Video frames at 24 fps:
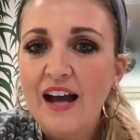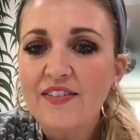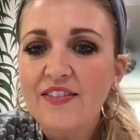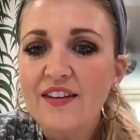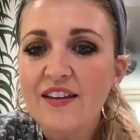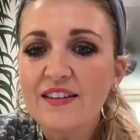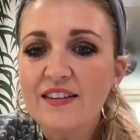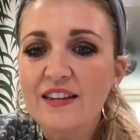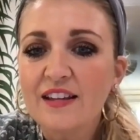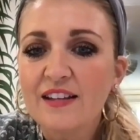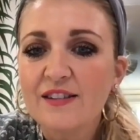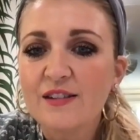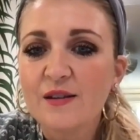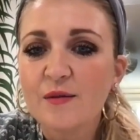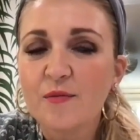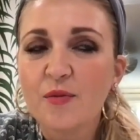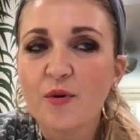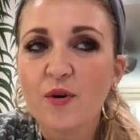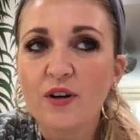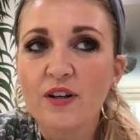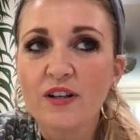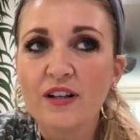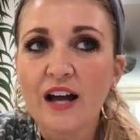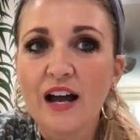I think that's
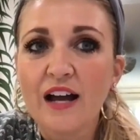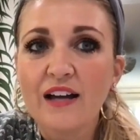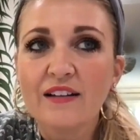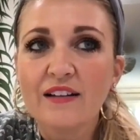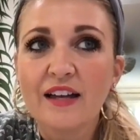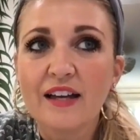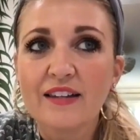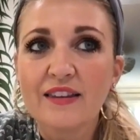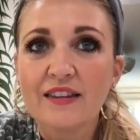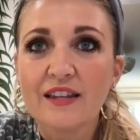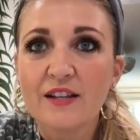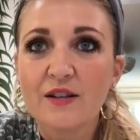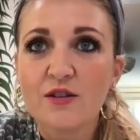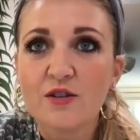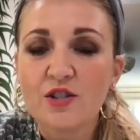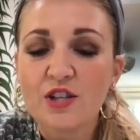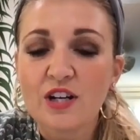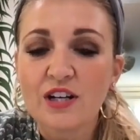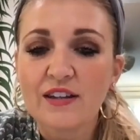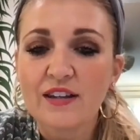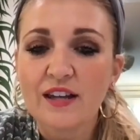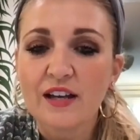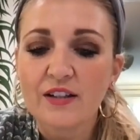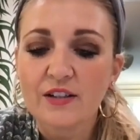important. I like that you
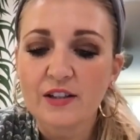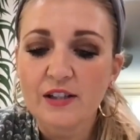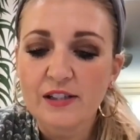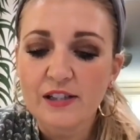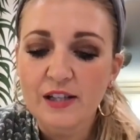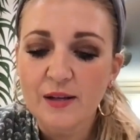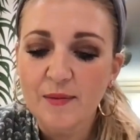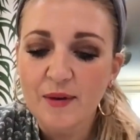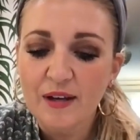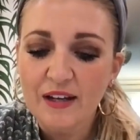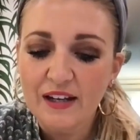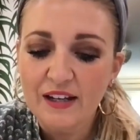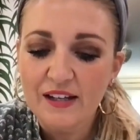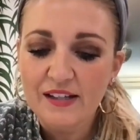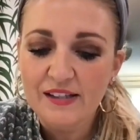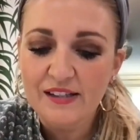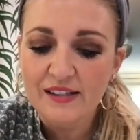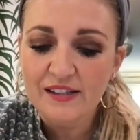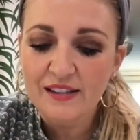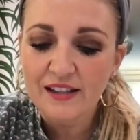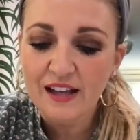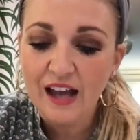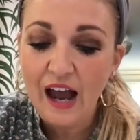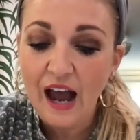shared that, Christy, because
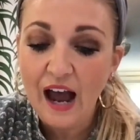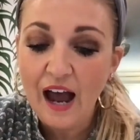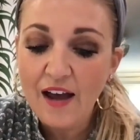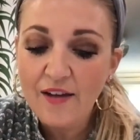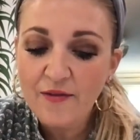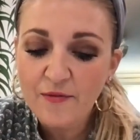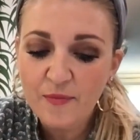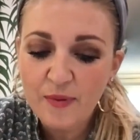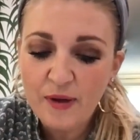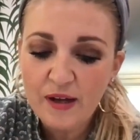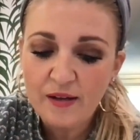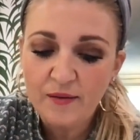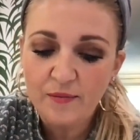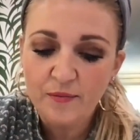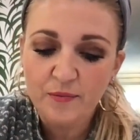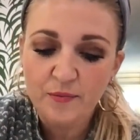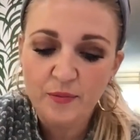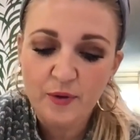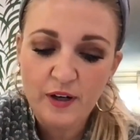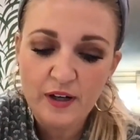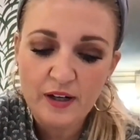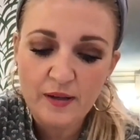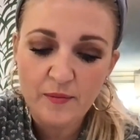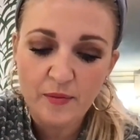I've been
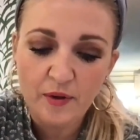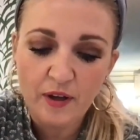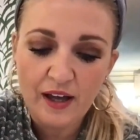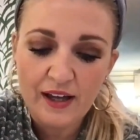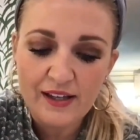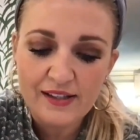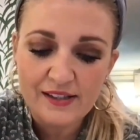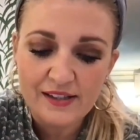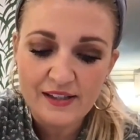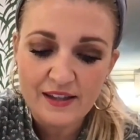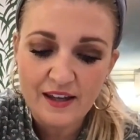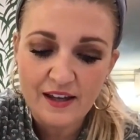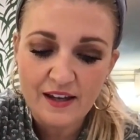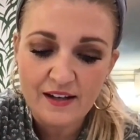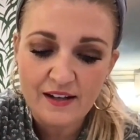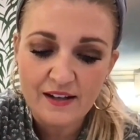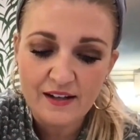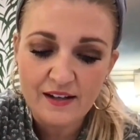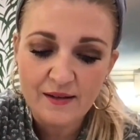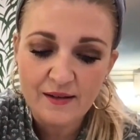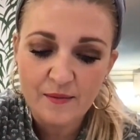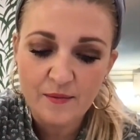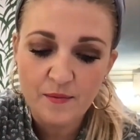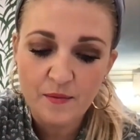pretty blessed that
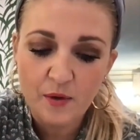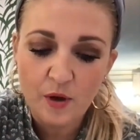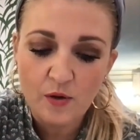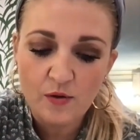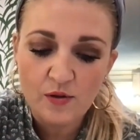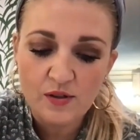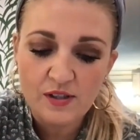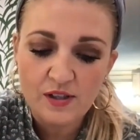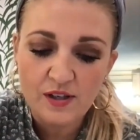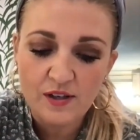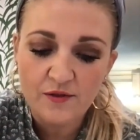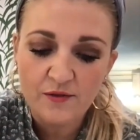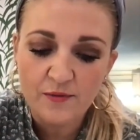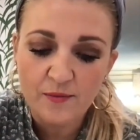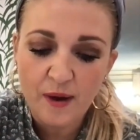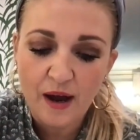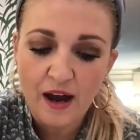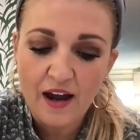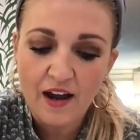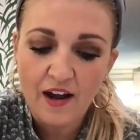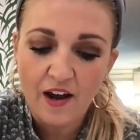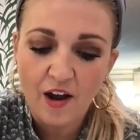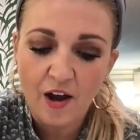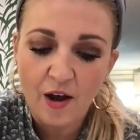most of
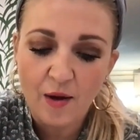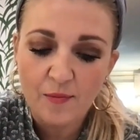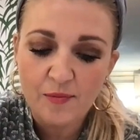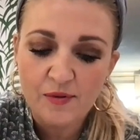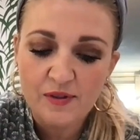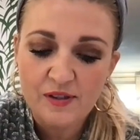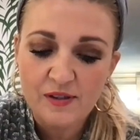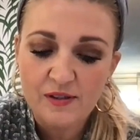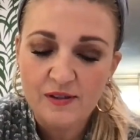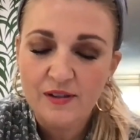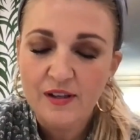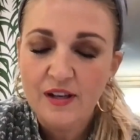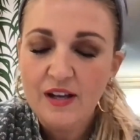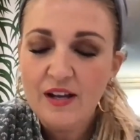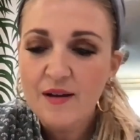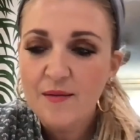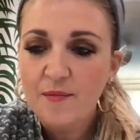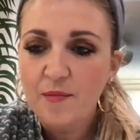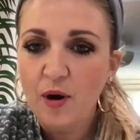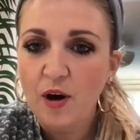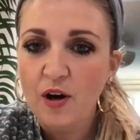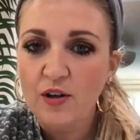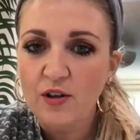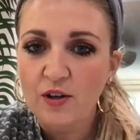my ops
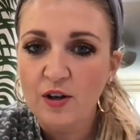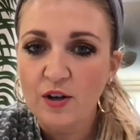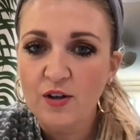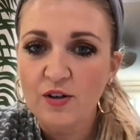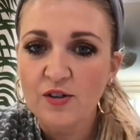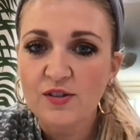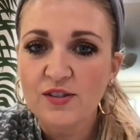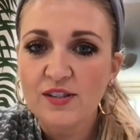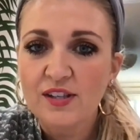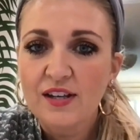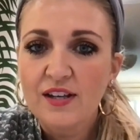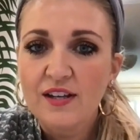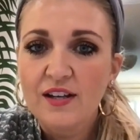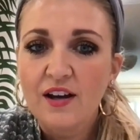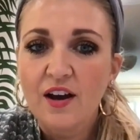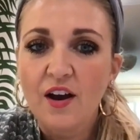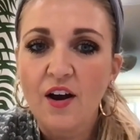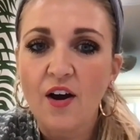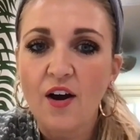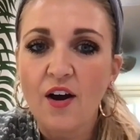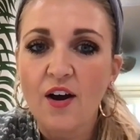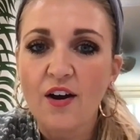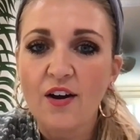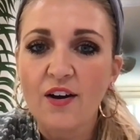partners
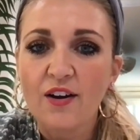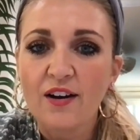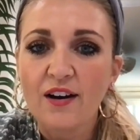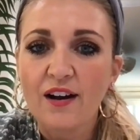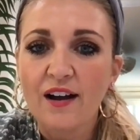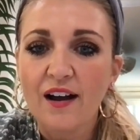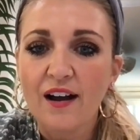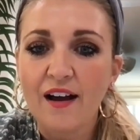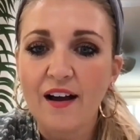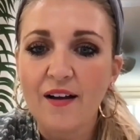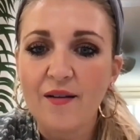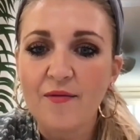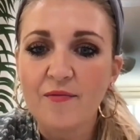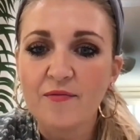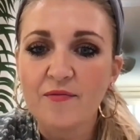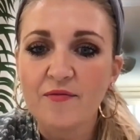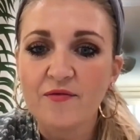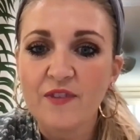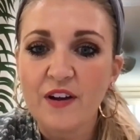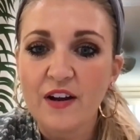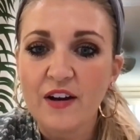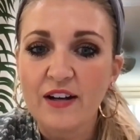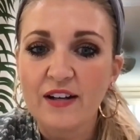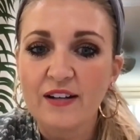are
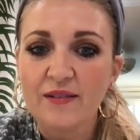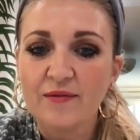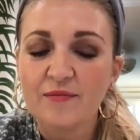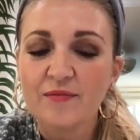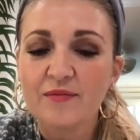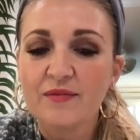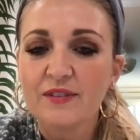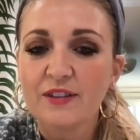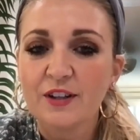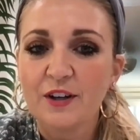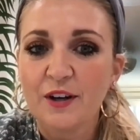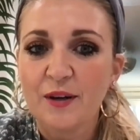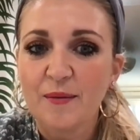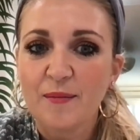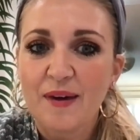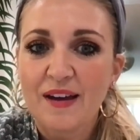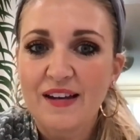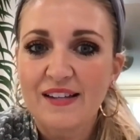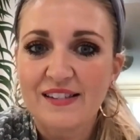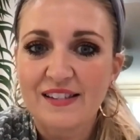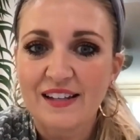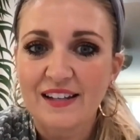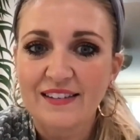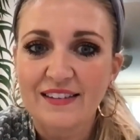very learning
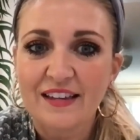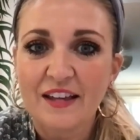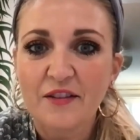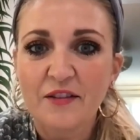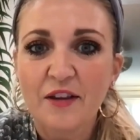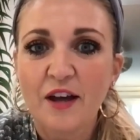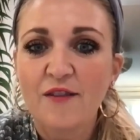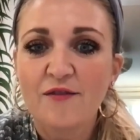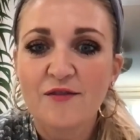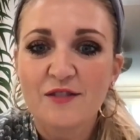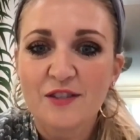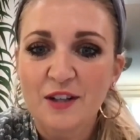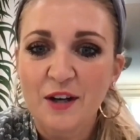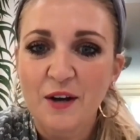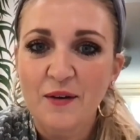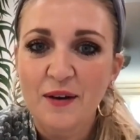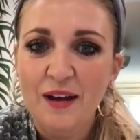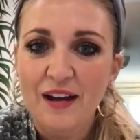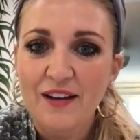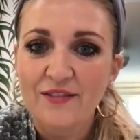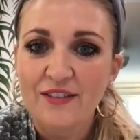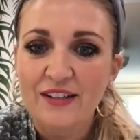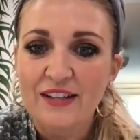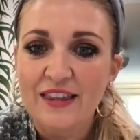based. Like they love to go
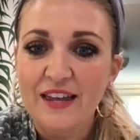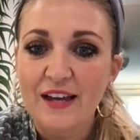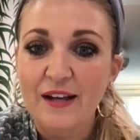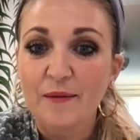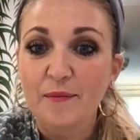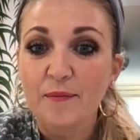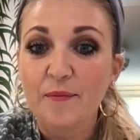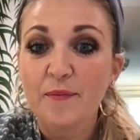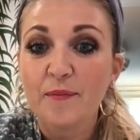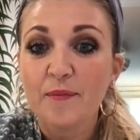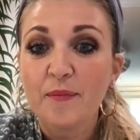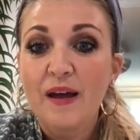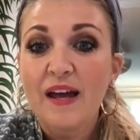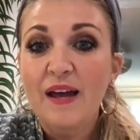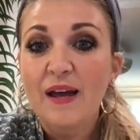to everything.